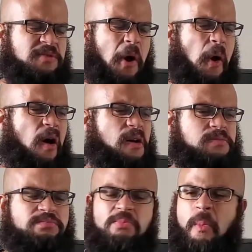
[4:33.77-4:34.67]
Oh.
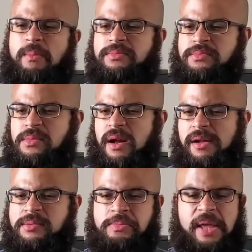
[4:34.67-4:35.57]

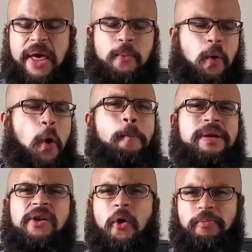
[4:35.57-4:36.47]
It
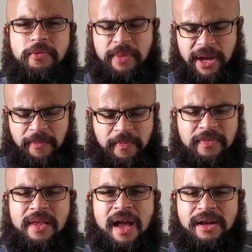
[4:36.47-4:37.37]
rope-a-doped me.
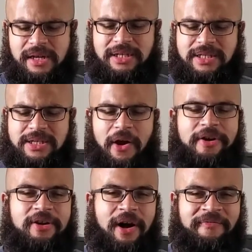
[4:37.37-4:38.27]
It
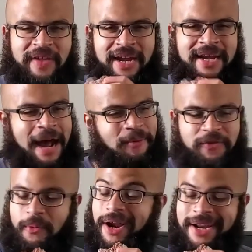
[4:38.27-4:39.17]
started off thinking I was
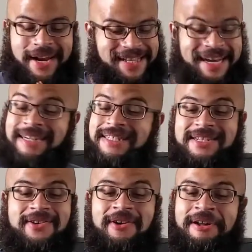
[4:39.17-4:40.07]
winning, it
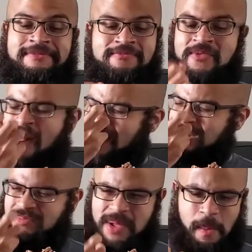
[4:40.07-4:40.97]
tasted good,
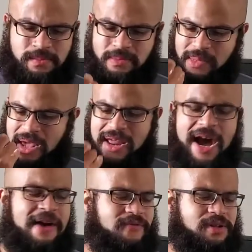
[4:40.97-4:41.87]
and
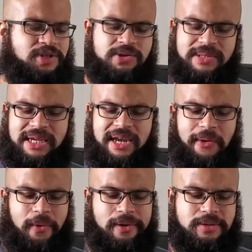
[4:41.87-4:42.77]
every chew is
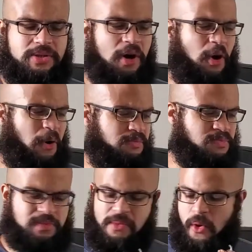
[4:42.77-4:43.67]
getting worse. Oh.
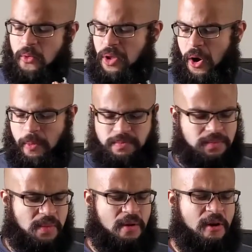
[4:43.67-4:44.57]
Oh no.
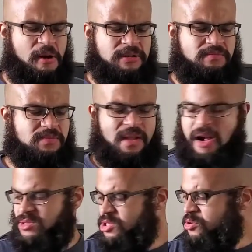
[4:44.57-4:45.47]

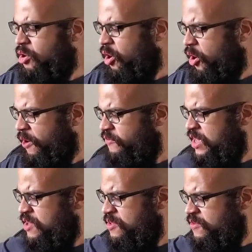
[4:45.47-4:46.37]
Is there
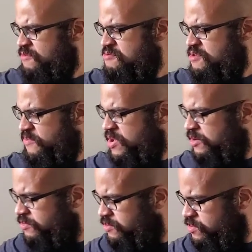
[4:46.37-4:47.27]
coffee in this or something?